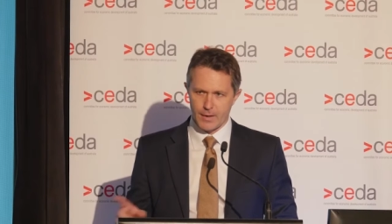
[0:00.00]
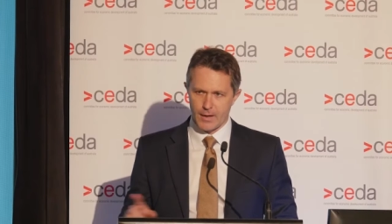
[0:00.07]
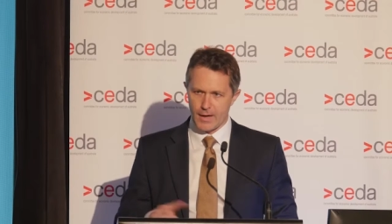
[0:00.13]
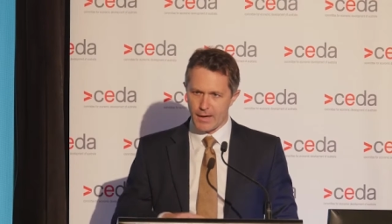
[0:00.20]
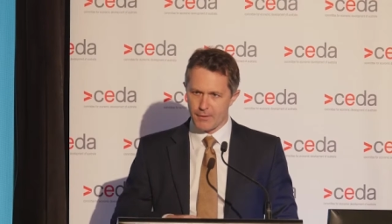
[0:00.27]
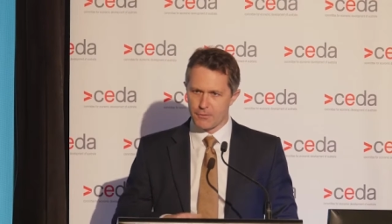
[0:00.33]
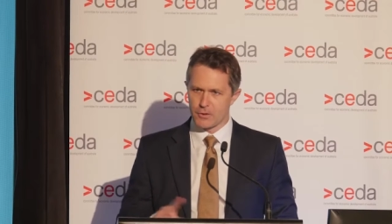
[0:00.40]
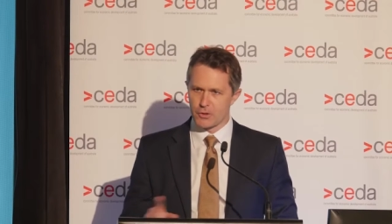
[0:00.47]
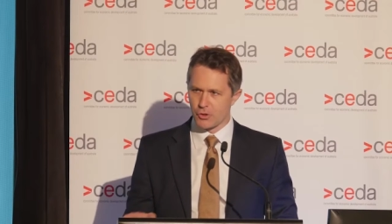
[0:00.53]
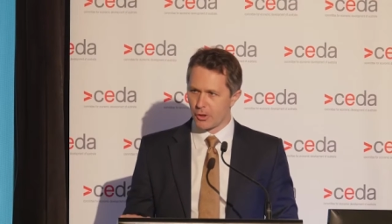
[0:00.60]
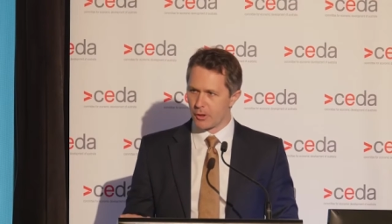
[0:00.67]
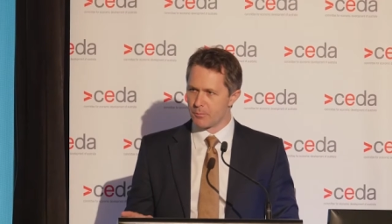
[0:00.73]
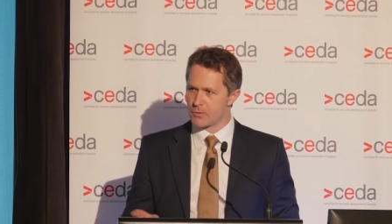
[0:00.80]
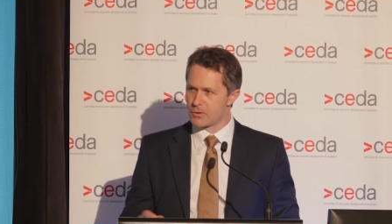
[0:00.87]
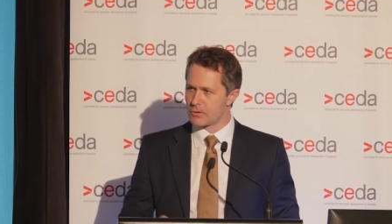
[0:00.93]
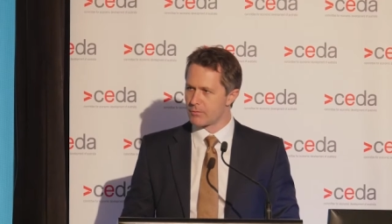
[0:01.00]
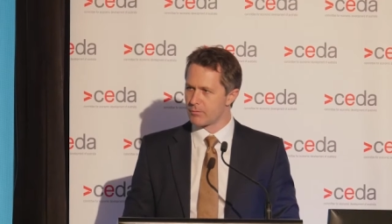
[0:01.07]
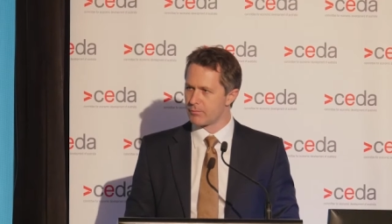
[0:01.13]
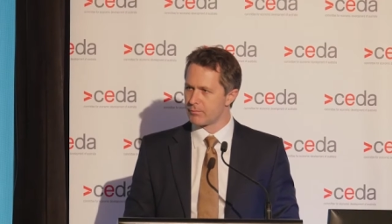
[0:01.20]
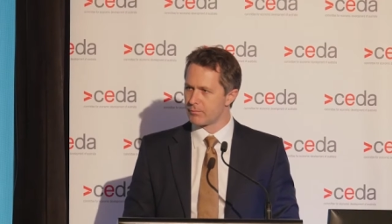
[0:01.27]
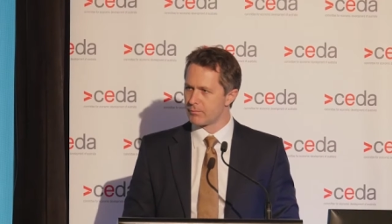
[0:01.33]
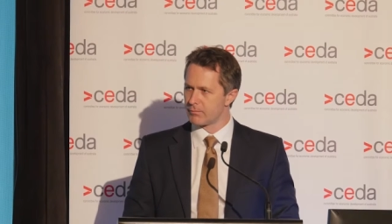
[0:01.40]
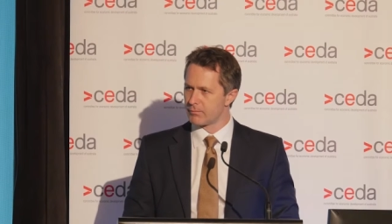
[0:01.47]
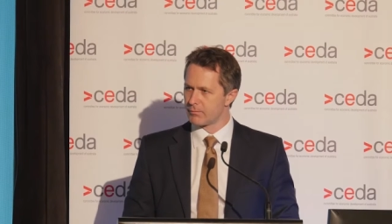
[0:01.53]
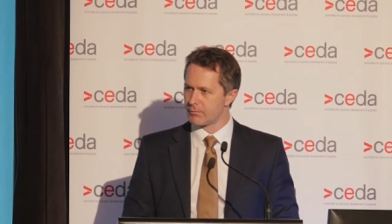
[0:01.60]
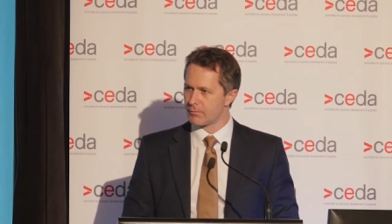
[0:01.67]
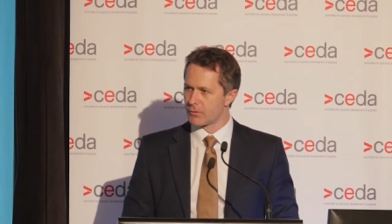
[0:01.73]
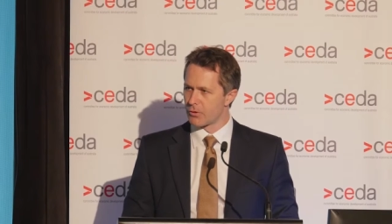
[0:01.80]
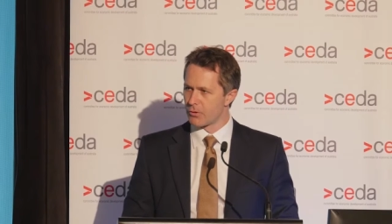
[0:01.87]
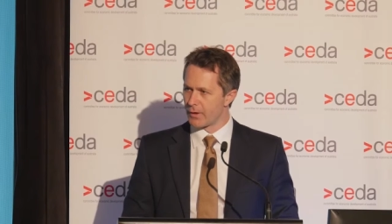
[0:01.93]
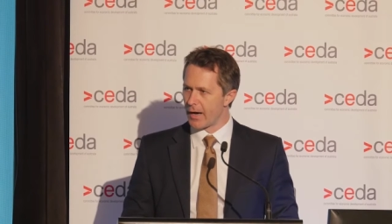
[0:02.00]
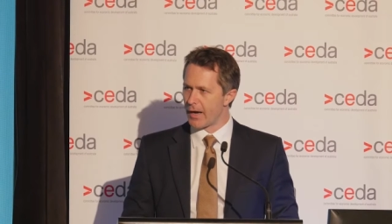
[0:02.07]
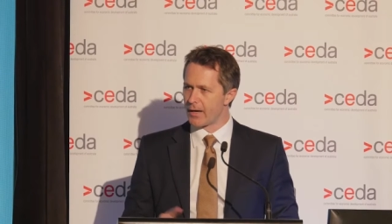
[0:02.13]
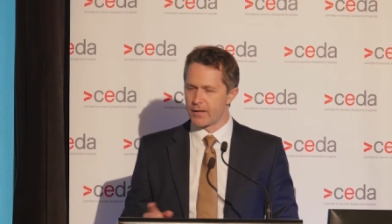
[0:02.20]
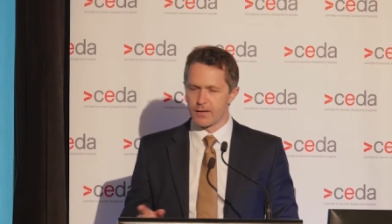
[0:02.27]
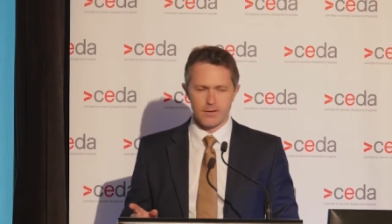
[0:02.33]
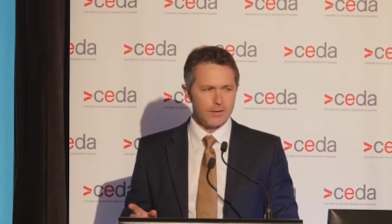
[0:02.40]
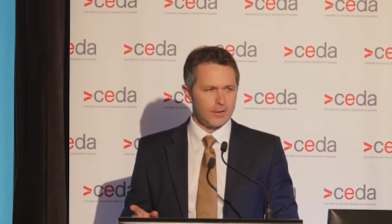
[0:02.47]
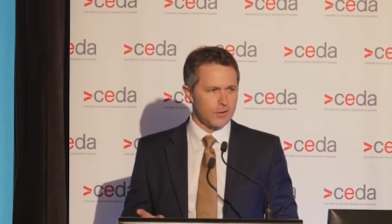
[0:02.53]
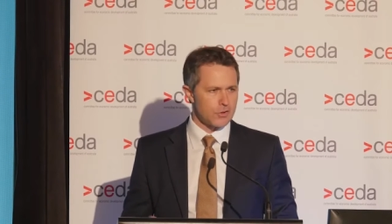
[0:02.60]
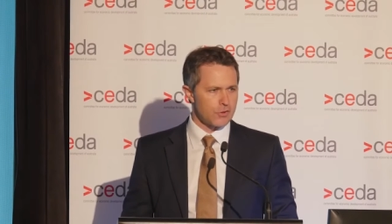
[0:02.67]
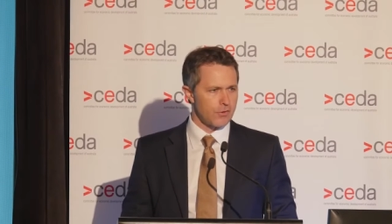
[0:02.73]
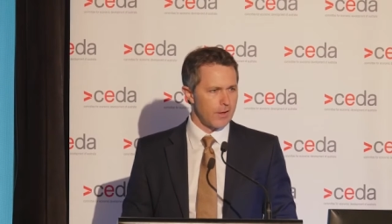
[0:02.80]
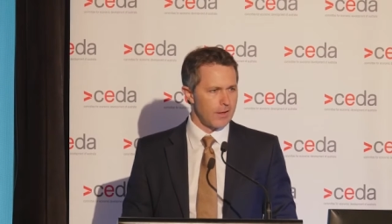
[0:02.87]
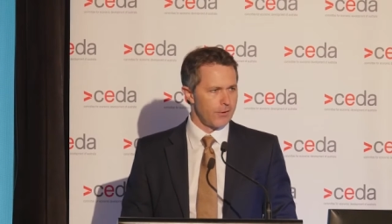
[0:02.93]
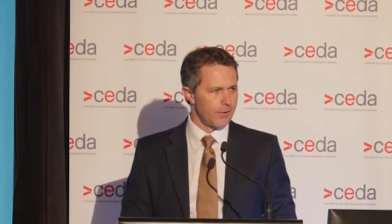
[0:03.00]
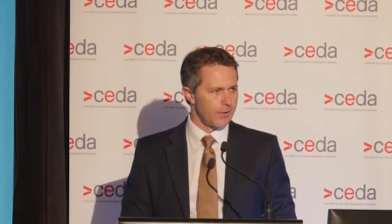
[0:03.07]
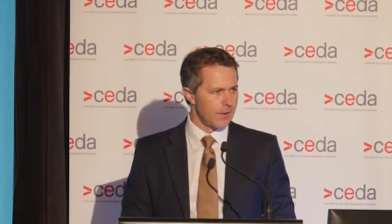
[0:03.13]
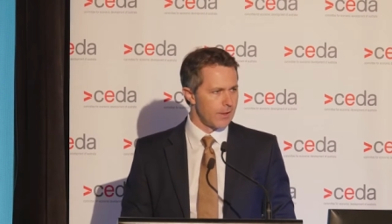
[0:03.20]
Half the jobs created in Australia in